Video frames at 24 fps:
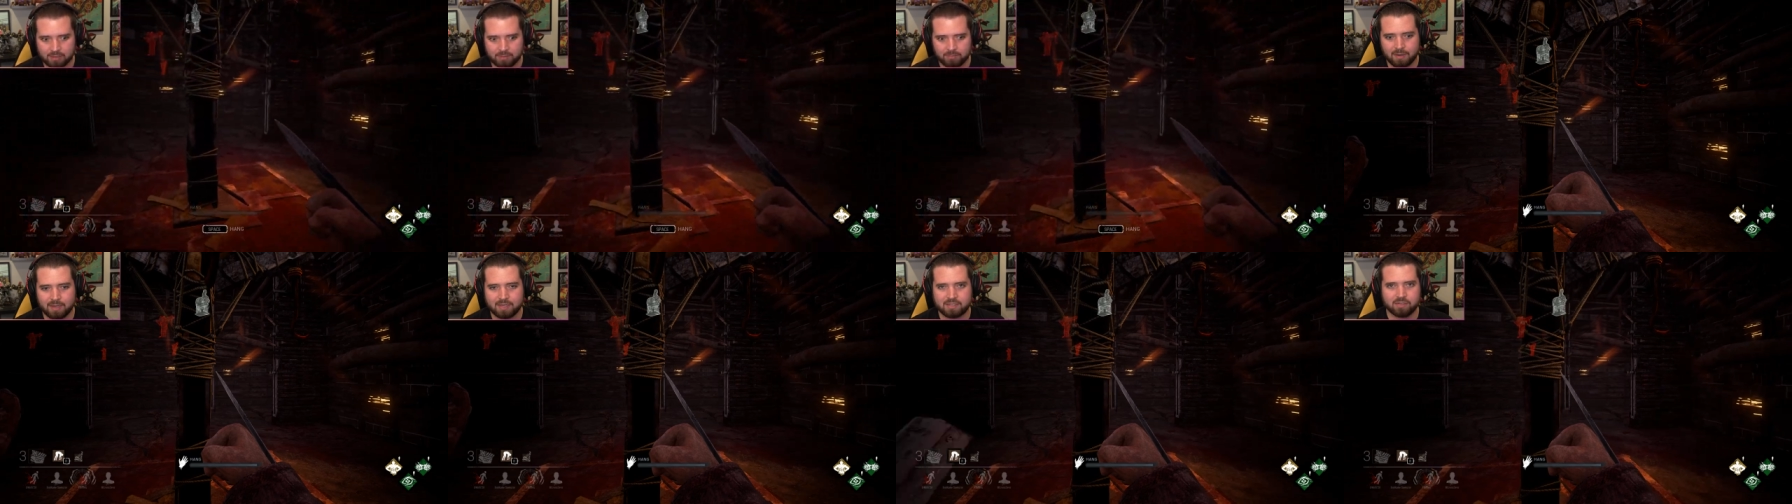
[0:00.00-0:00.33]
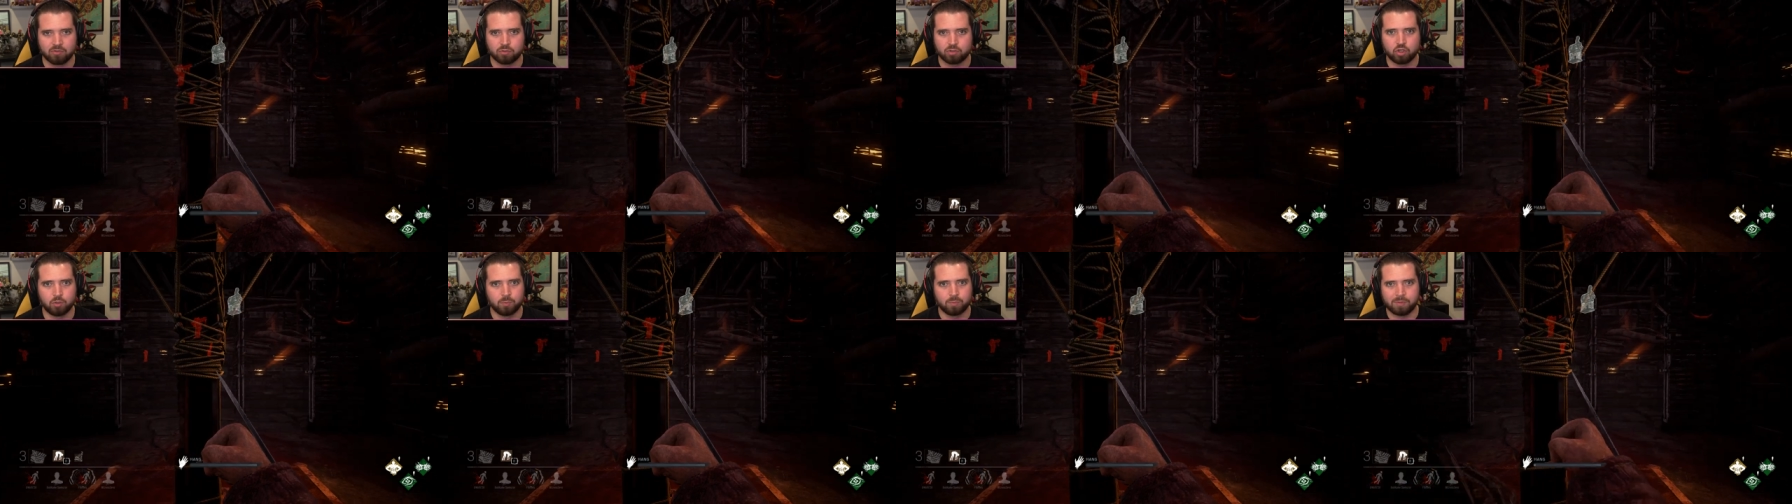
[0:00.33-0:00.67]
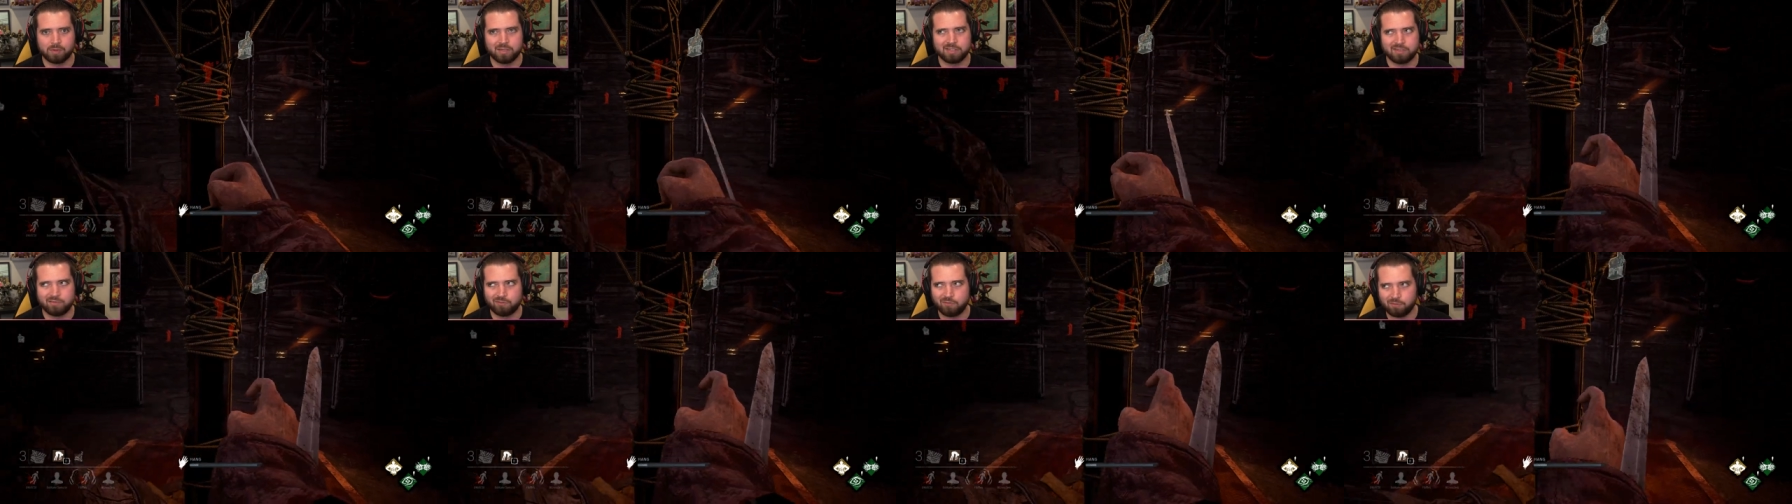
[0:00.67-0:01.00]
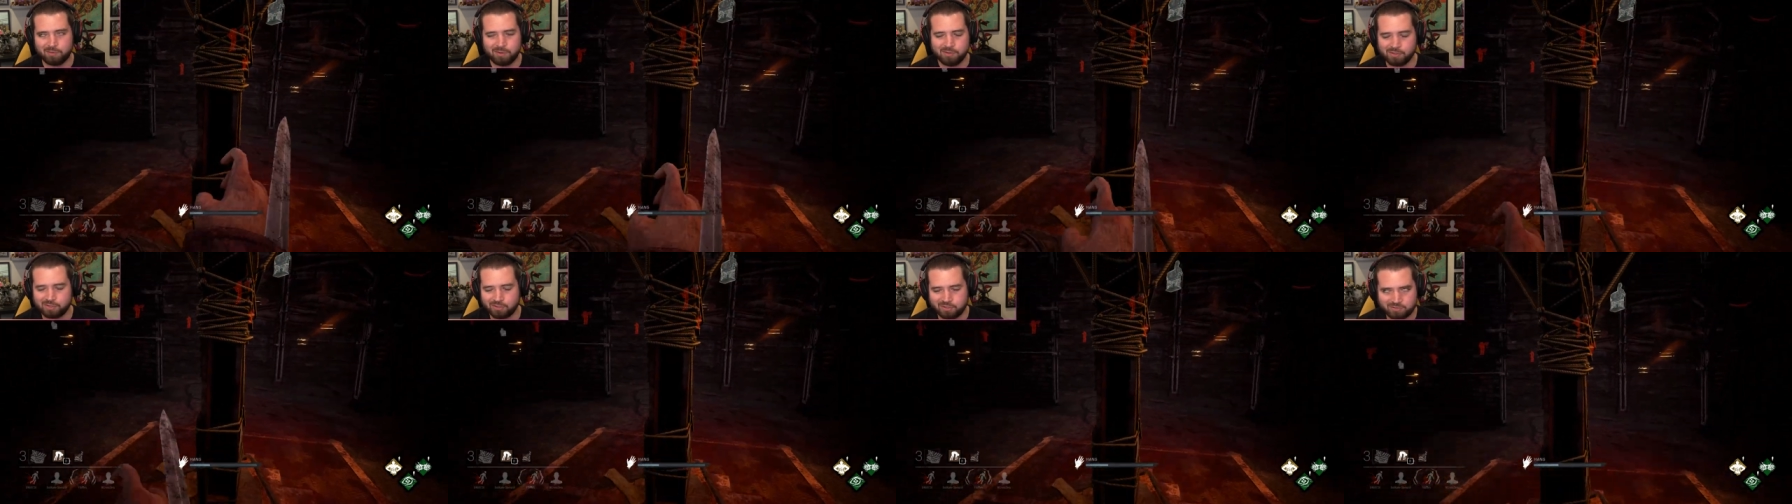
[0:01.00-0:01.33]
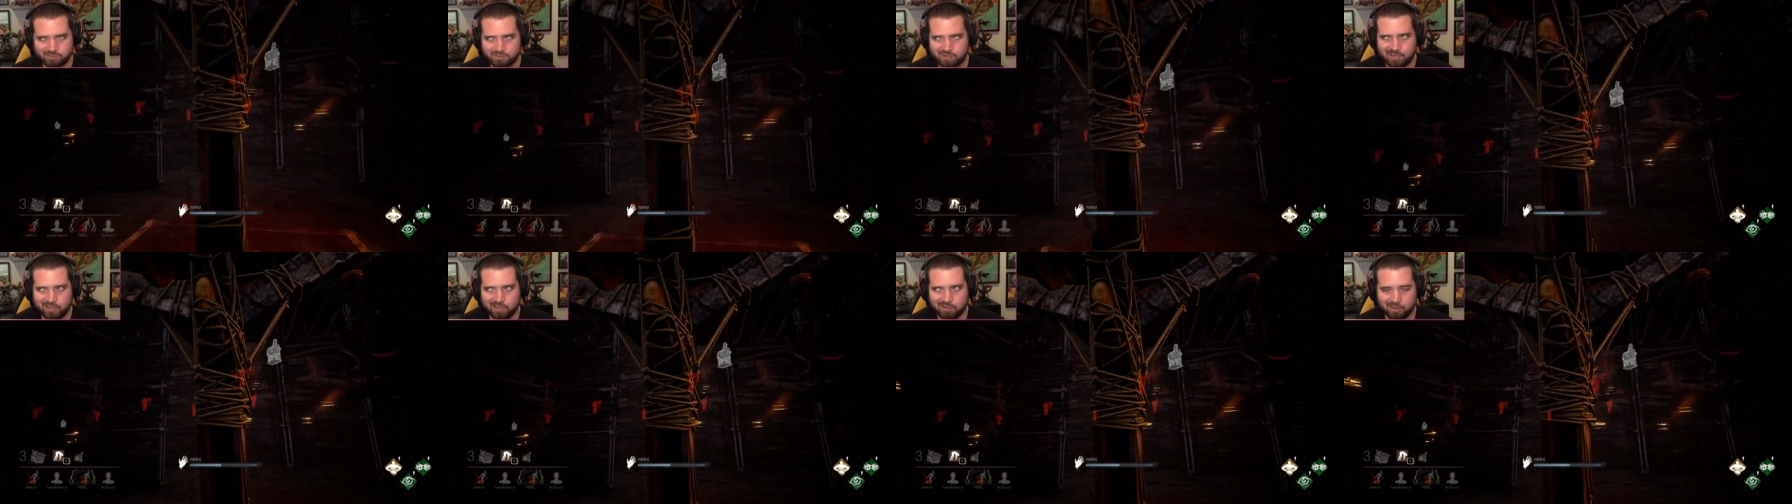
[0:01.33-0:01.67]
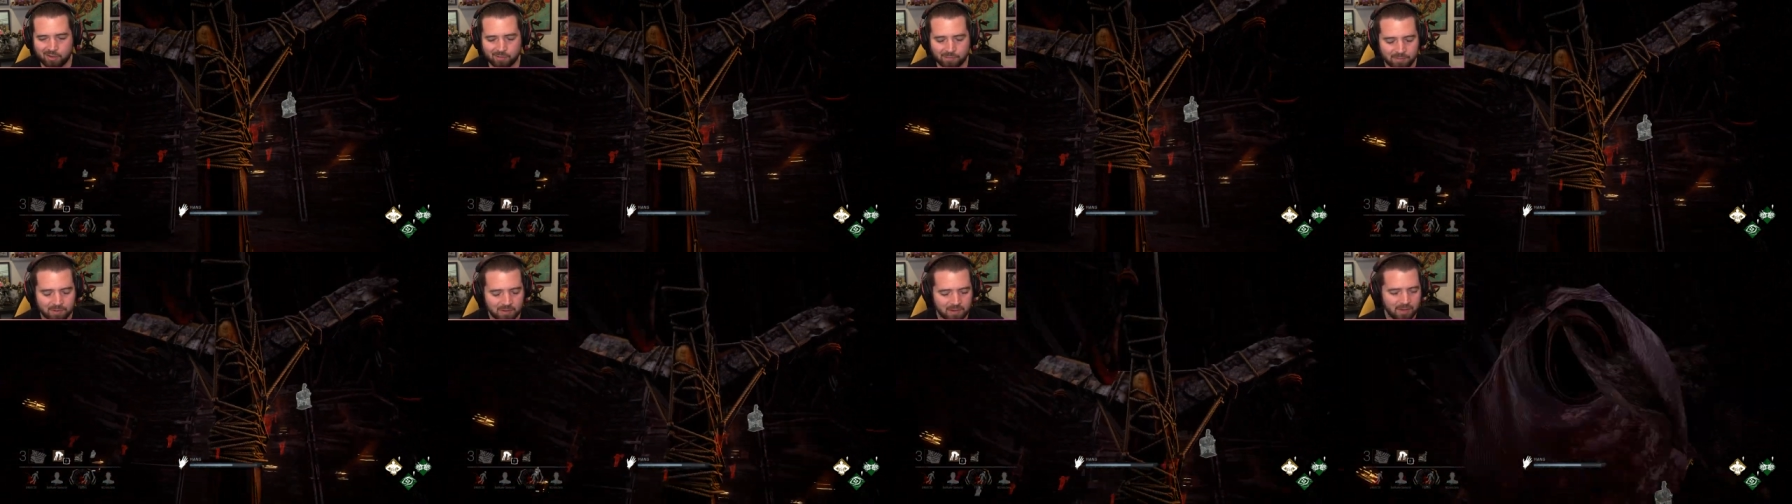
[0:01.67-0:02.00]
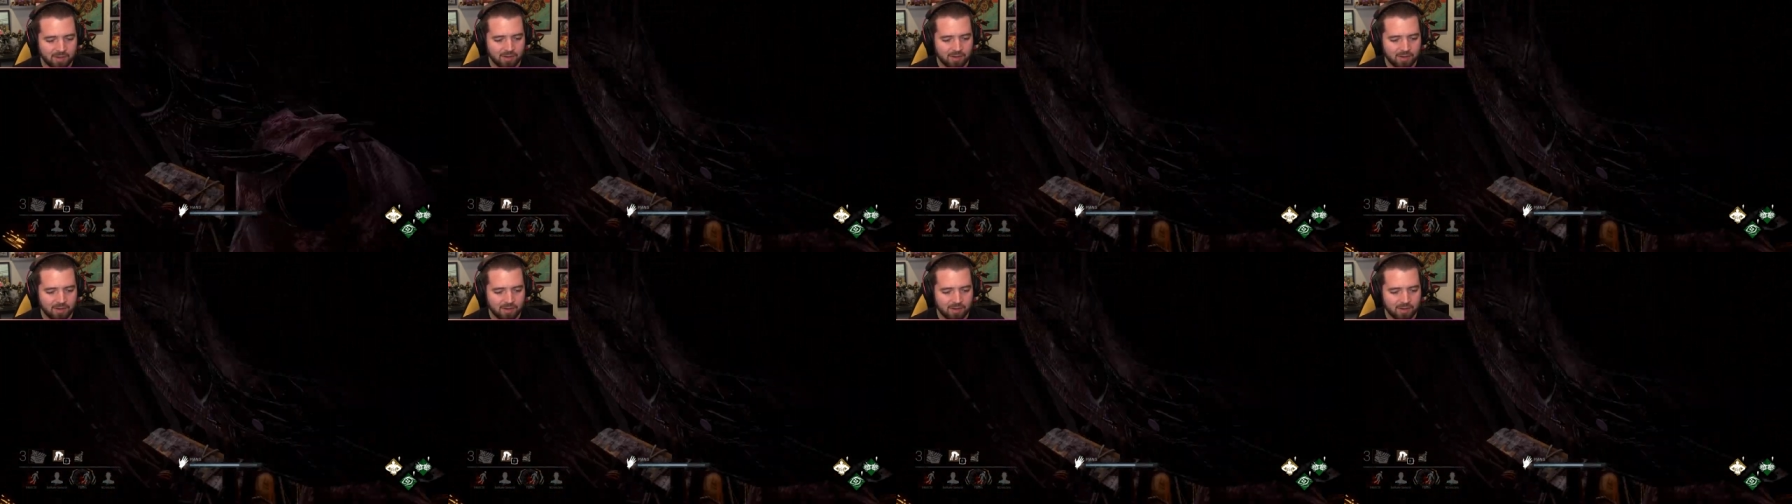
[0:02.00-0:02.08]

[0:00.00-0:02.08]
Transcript: It makes it super easy for me to just kill them.